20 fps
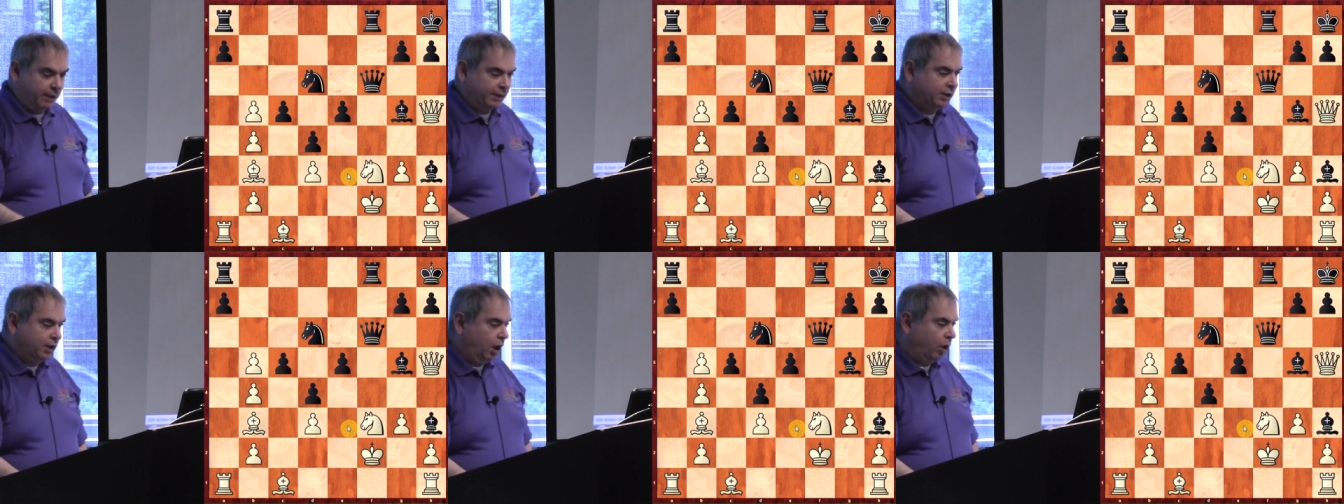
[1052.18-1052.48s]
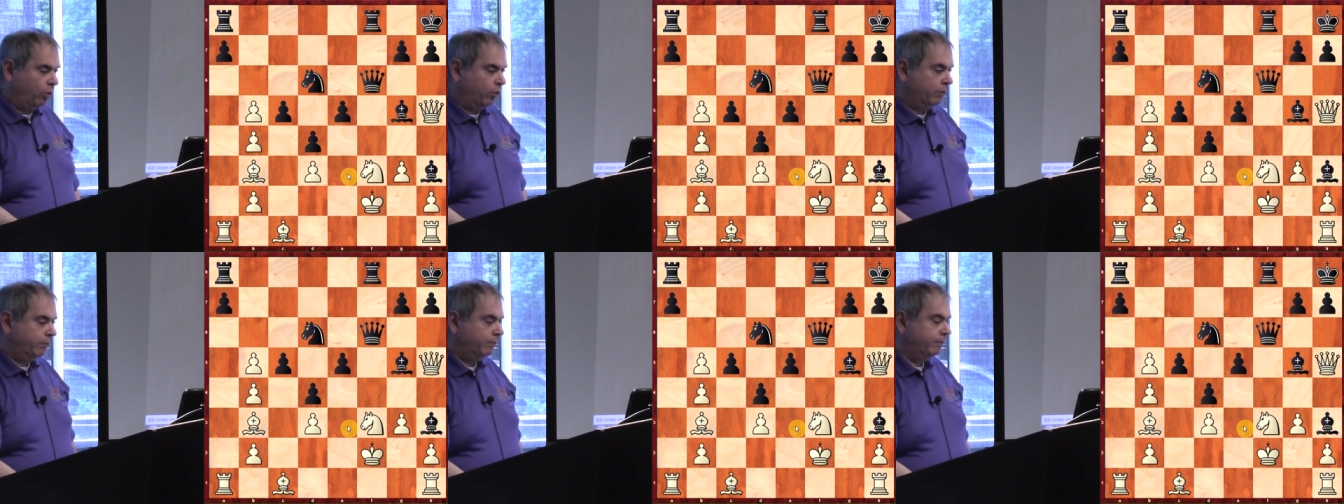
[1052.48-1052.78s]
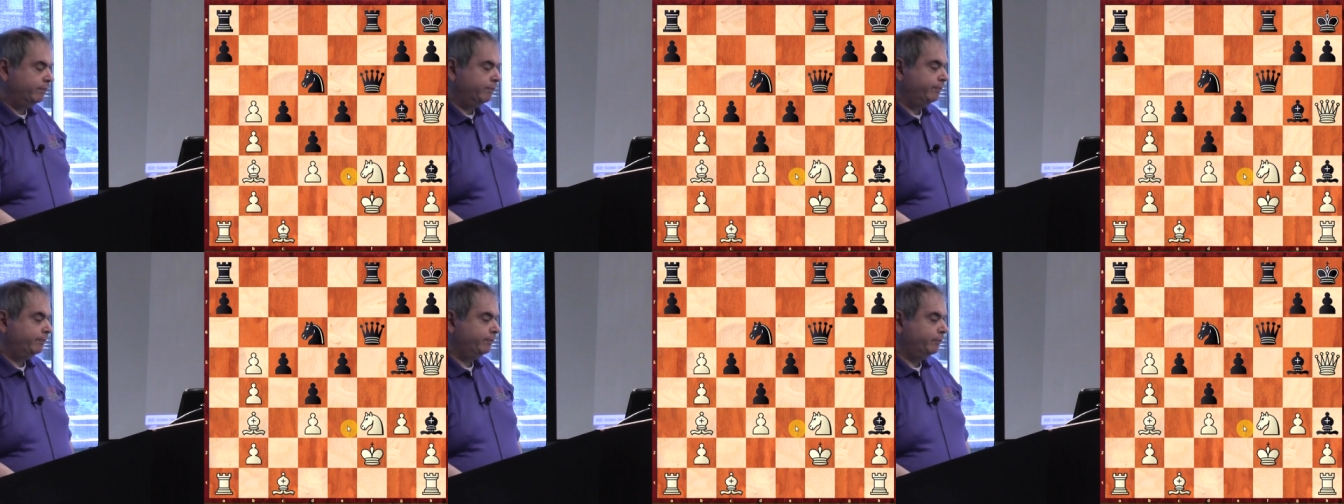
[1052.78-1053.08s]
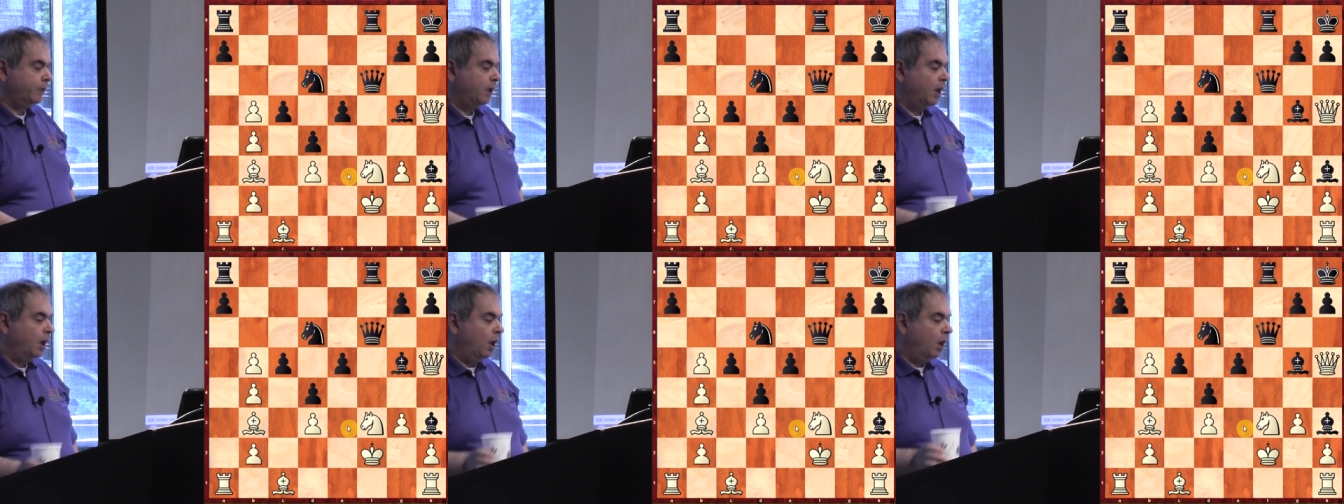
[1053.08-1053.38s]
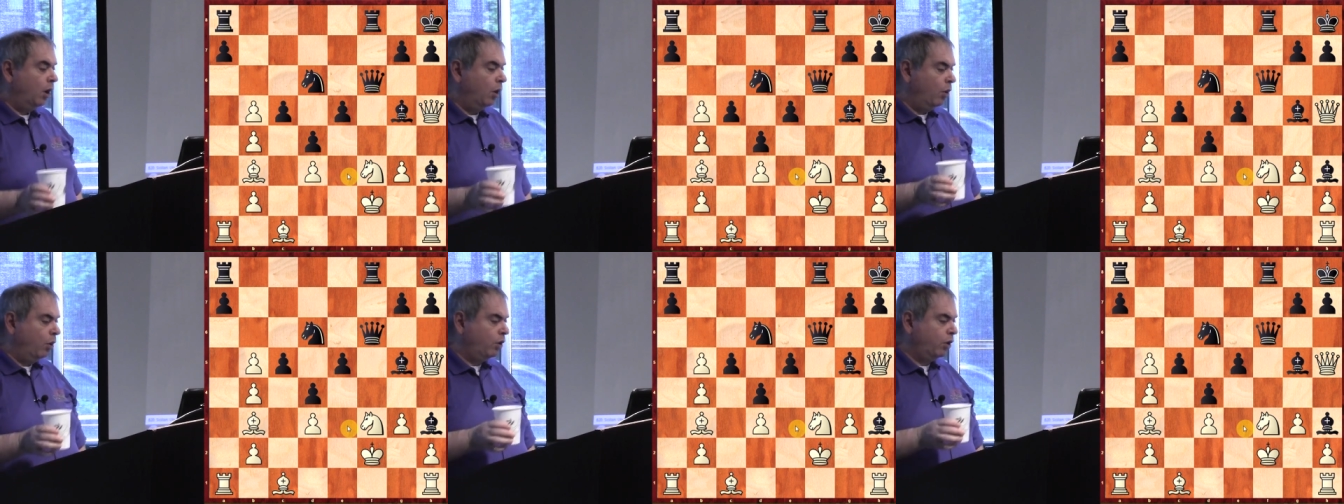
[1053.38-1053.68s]
but no.
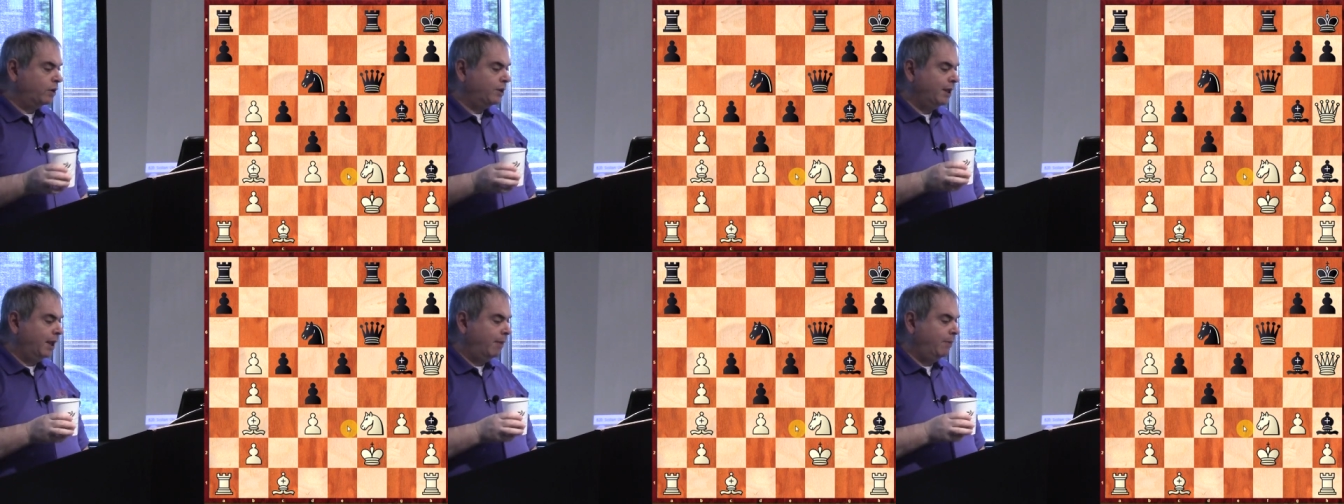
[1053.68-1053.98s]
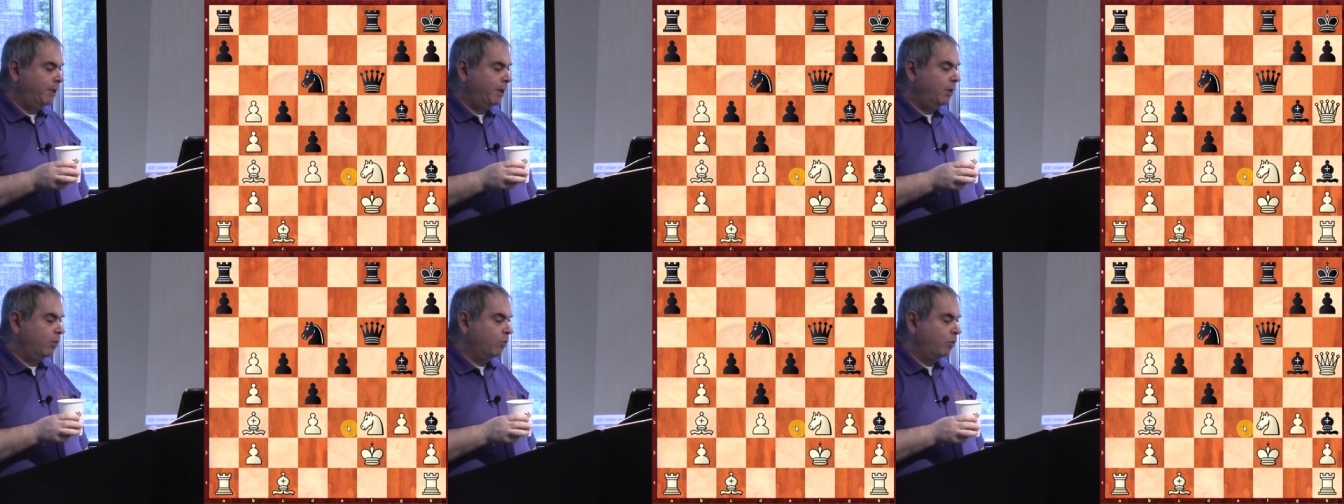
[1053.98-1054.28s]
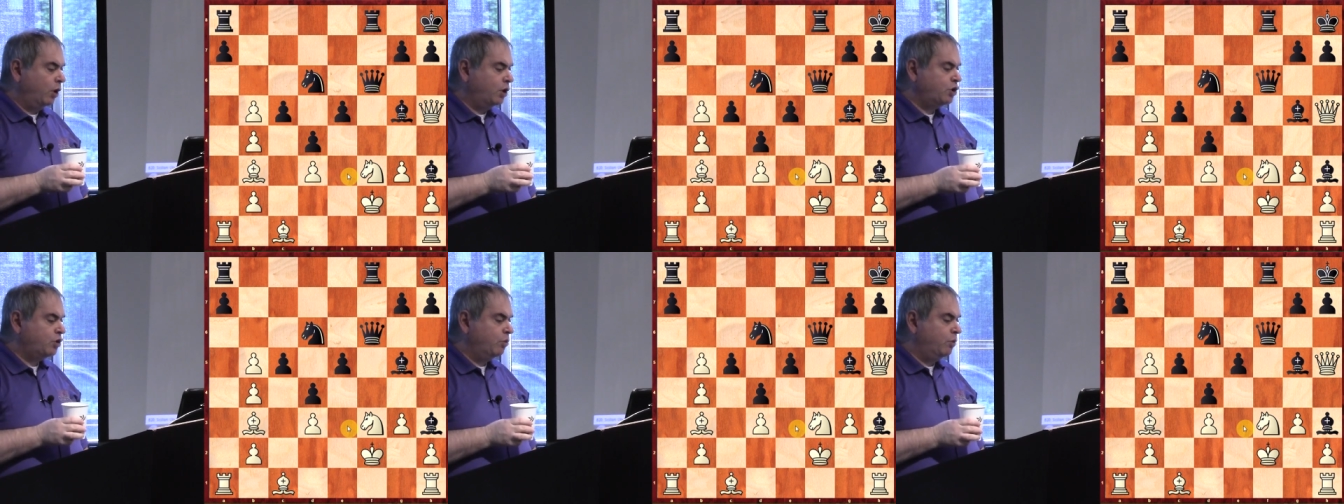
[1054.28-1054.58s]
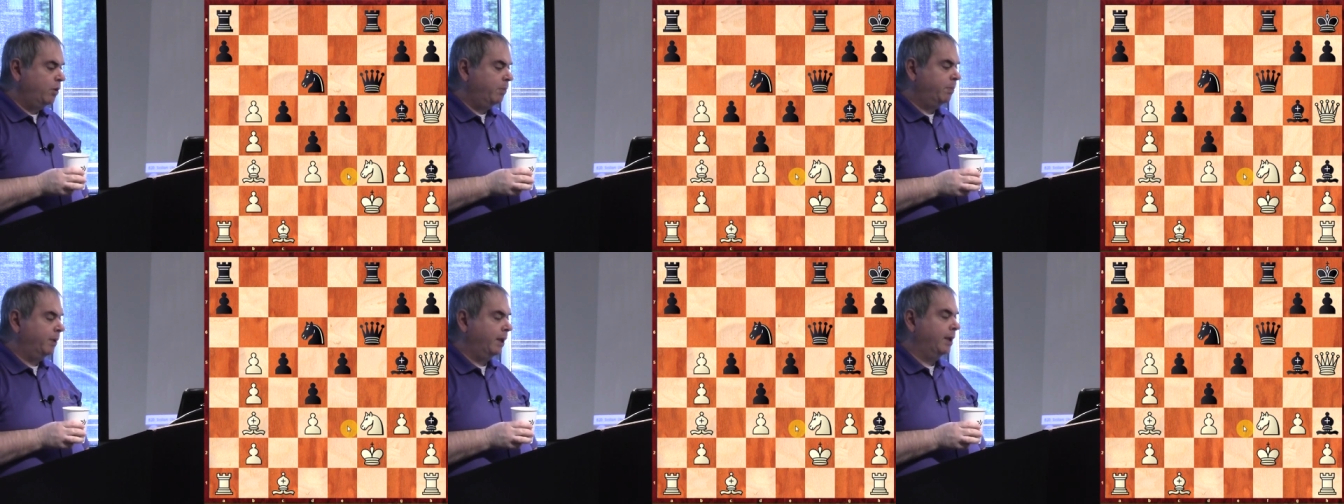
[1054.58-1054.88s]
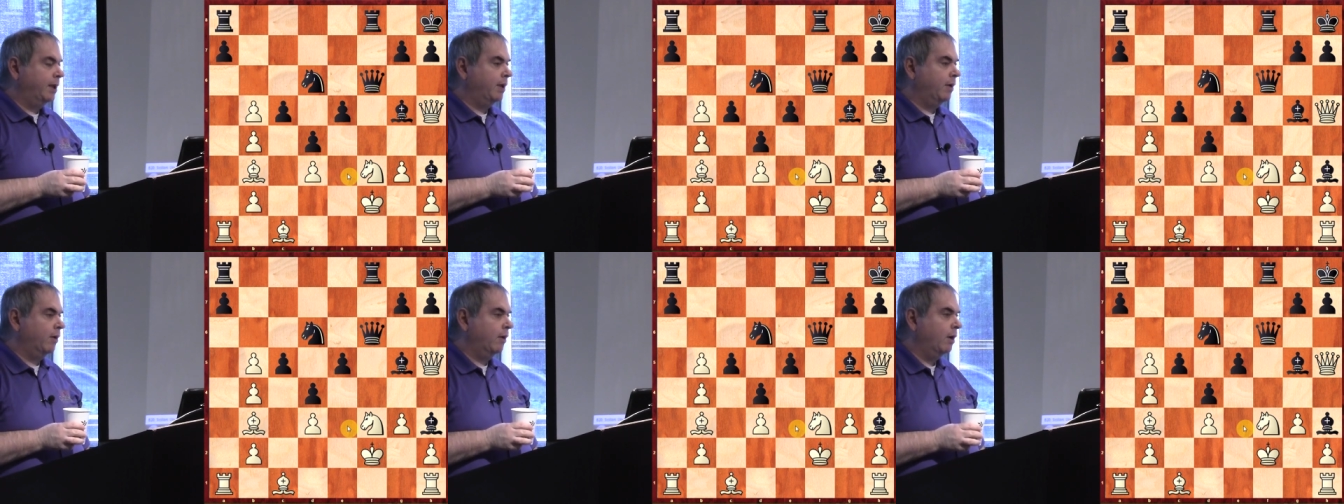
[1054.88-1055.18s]
Who could tell me what should we
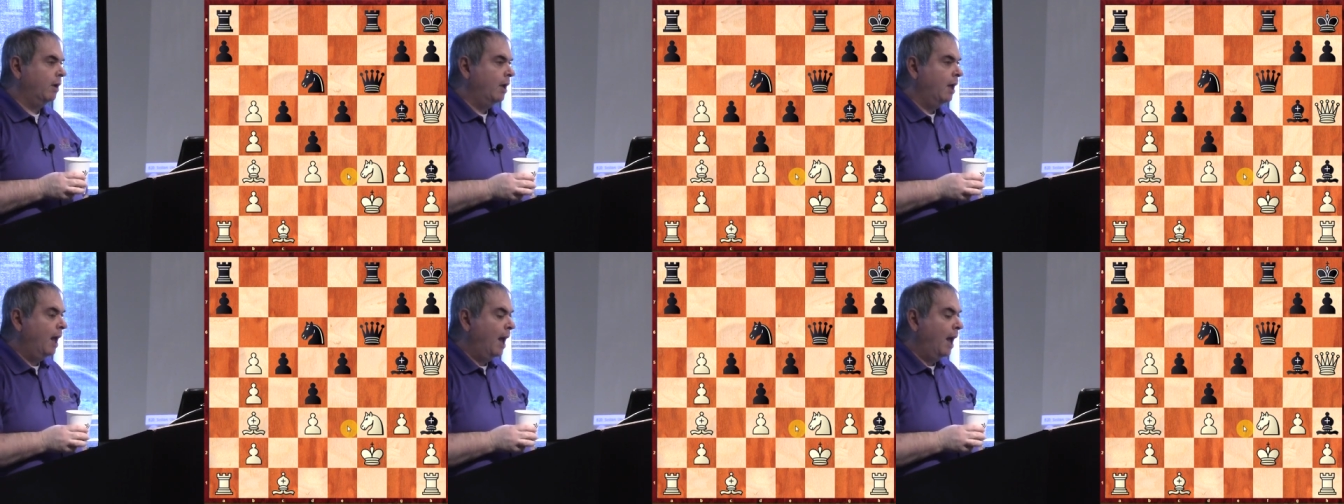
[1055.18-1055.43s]
play here?